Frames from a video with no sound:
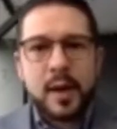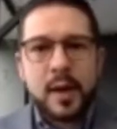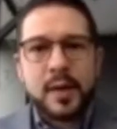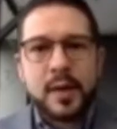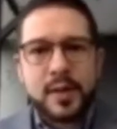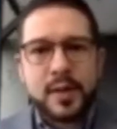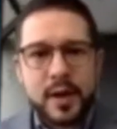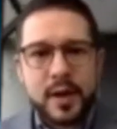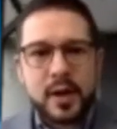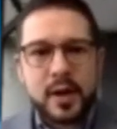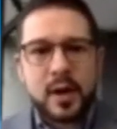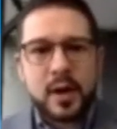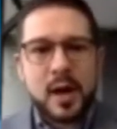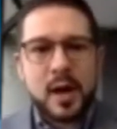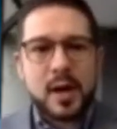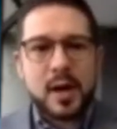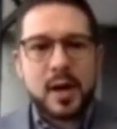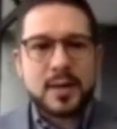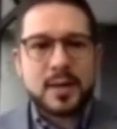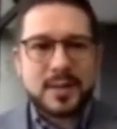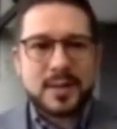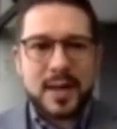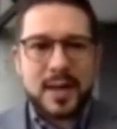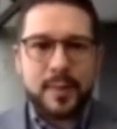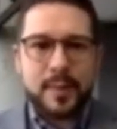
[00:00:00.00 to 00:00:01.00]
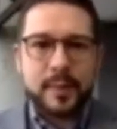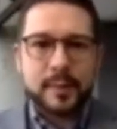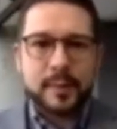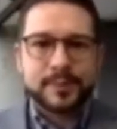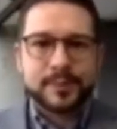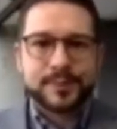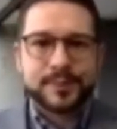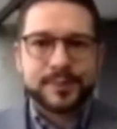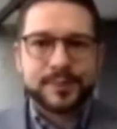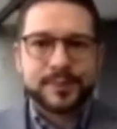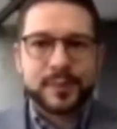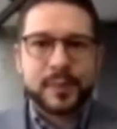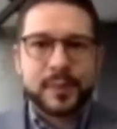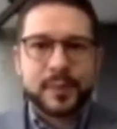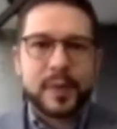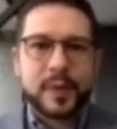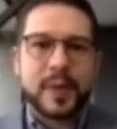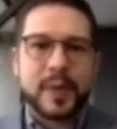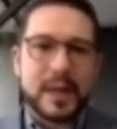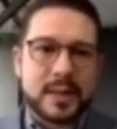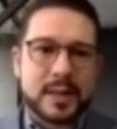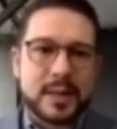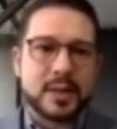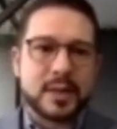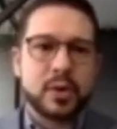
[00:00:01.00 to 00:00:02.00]
there are some
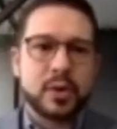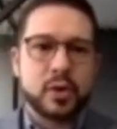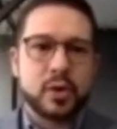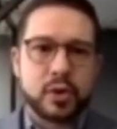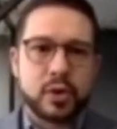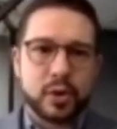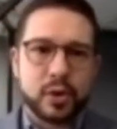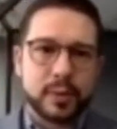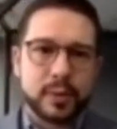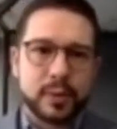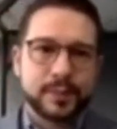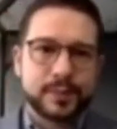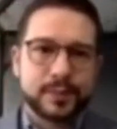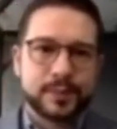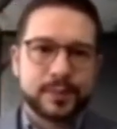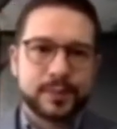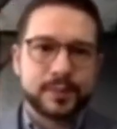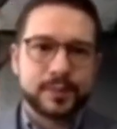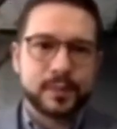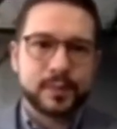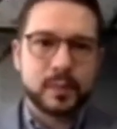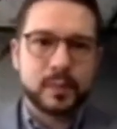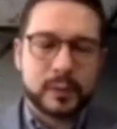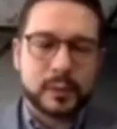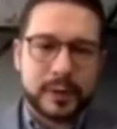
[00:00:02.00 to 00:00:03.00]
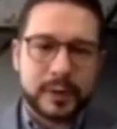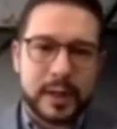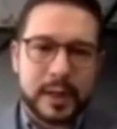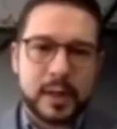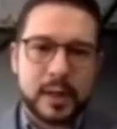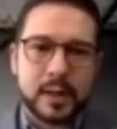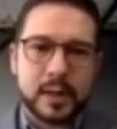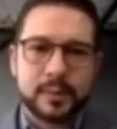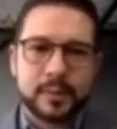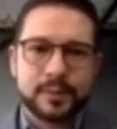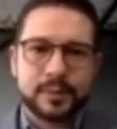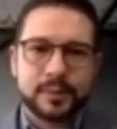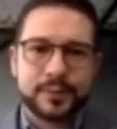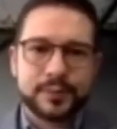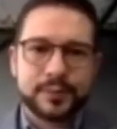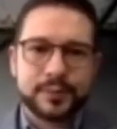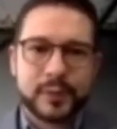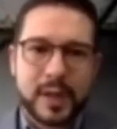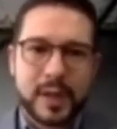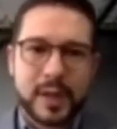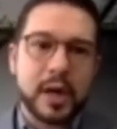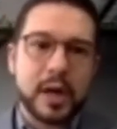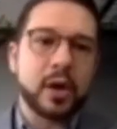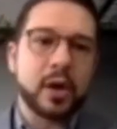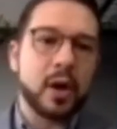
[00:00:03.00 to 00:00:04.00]
things you should take
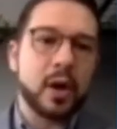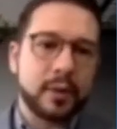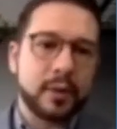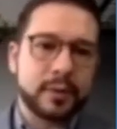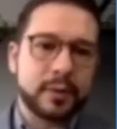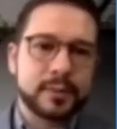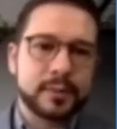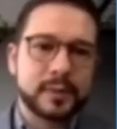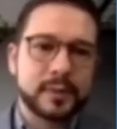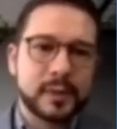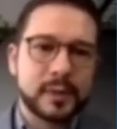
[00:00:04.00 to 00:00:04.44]
care of.